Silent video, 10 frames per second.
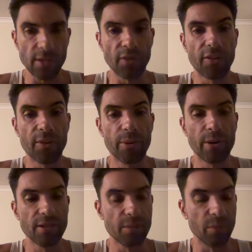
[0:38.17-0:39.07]
off the
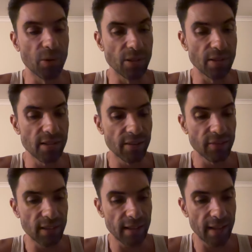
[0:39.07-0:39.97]
principal and stuff
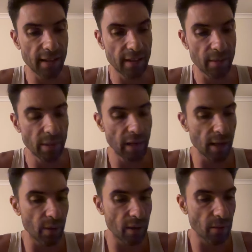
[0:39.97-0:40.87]
like that. But
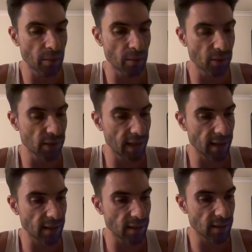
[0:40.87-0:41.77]
anyway, I'm not
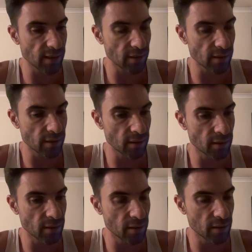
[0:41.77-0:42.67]
saying this to
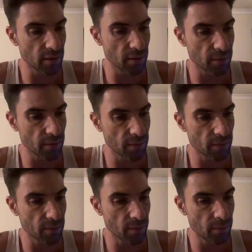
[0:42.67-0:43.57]
to
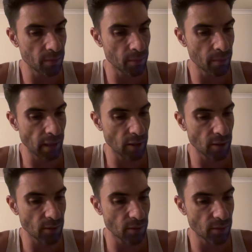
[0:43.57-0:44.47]
make
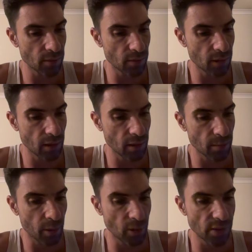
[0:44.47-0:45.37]
you think
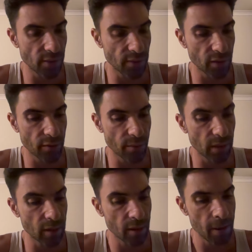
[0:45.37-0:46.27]
positively of
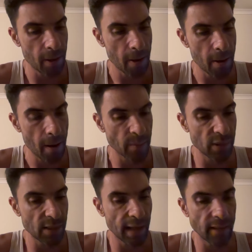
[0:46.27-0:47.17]
me. I'm
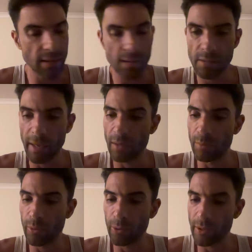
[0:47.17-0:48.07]
just saying this to make a
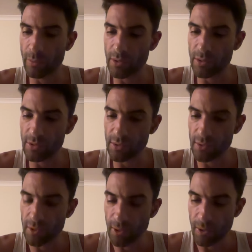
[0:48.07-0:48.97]
point, which is
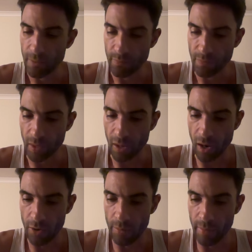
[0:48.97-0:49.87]
I
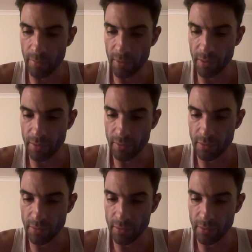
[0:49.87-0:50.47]
remember